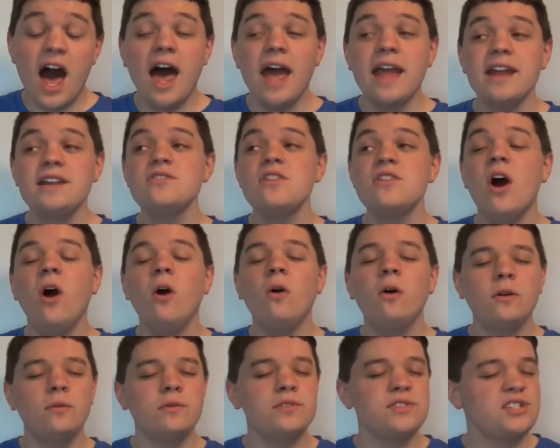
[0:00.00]
I
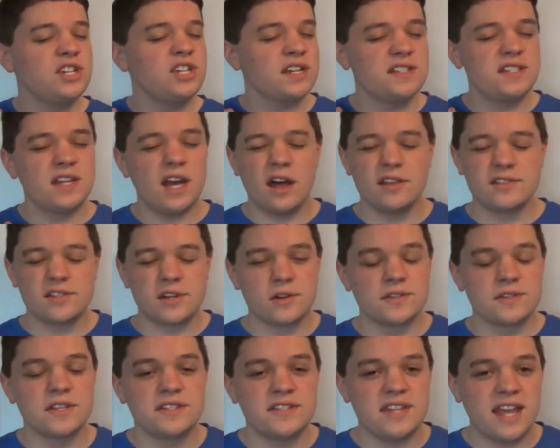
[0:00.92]
know it was just
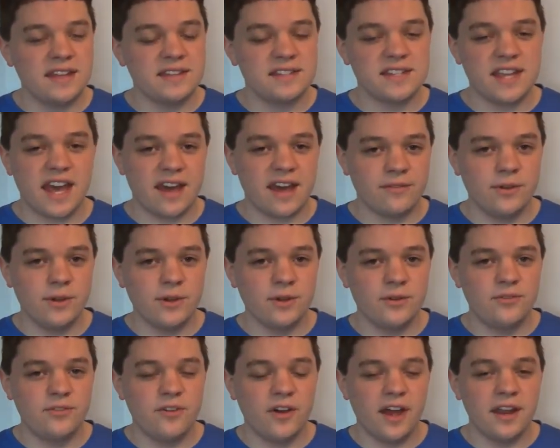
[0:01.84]
Oscar's intent to have
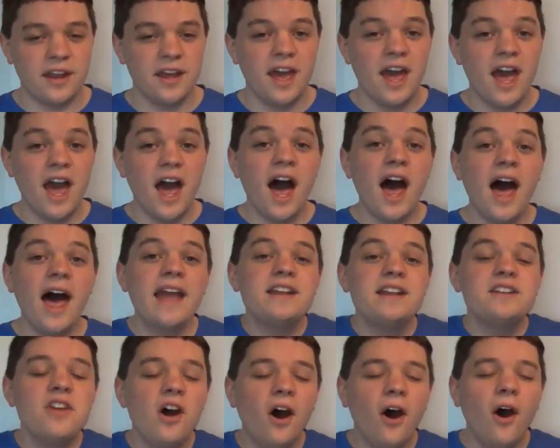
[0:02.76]
good fun. I
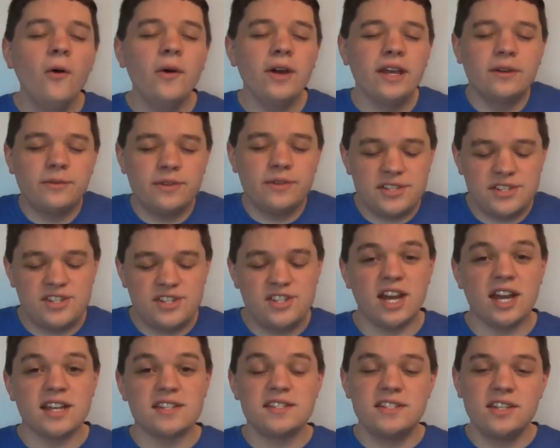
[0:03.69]
know it was
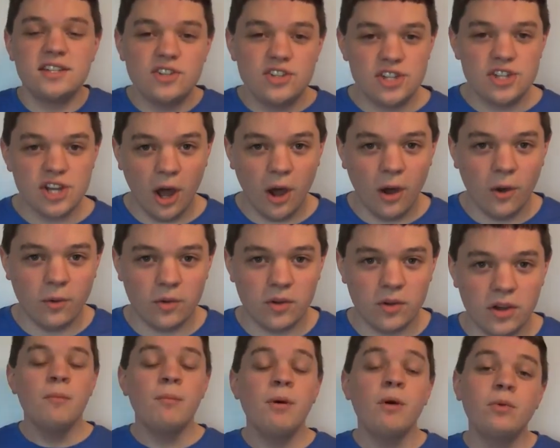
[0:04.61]
just a
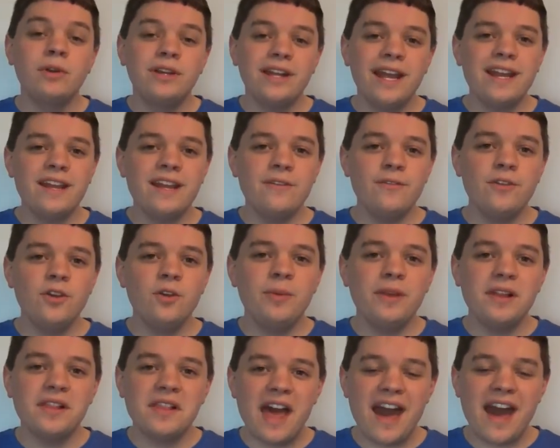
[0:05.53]
joke. But would any of you
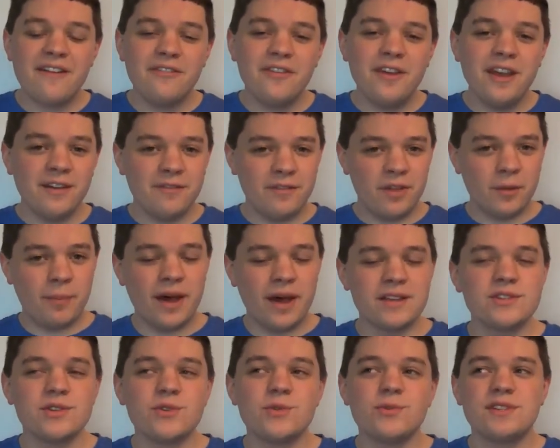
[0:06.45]
be laughing if the
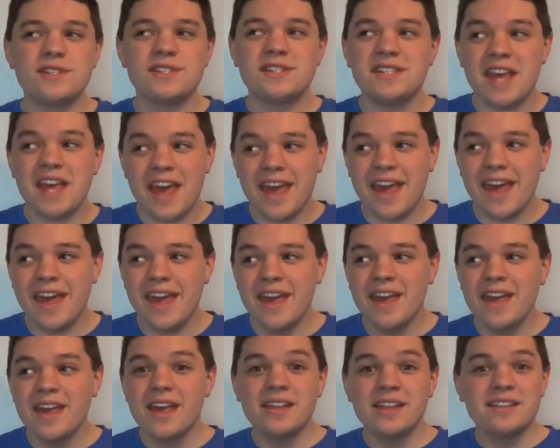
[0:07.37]
puzzle was, say,
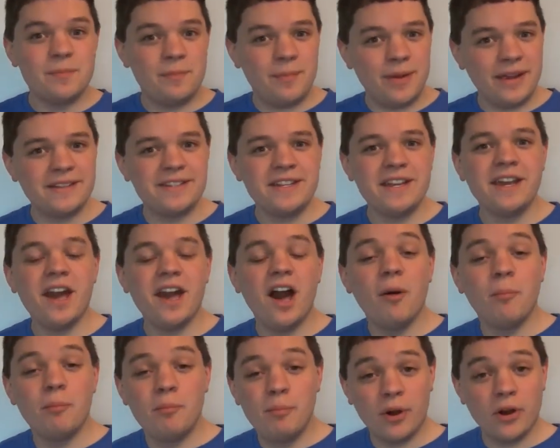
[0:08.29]
depicting
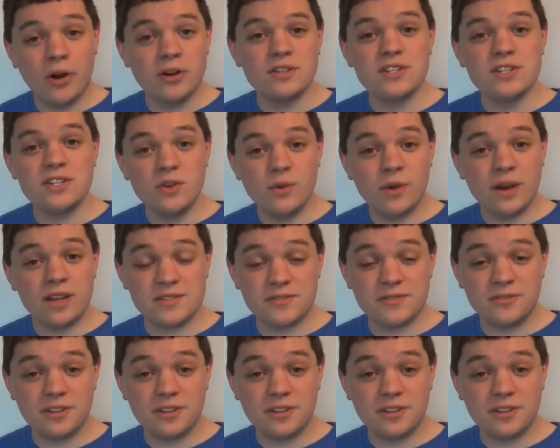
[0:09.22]
a burnt US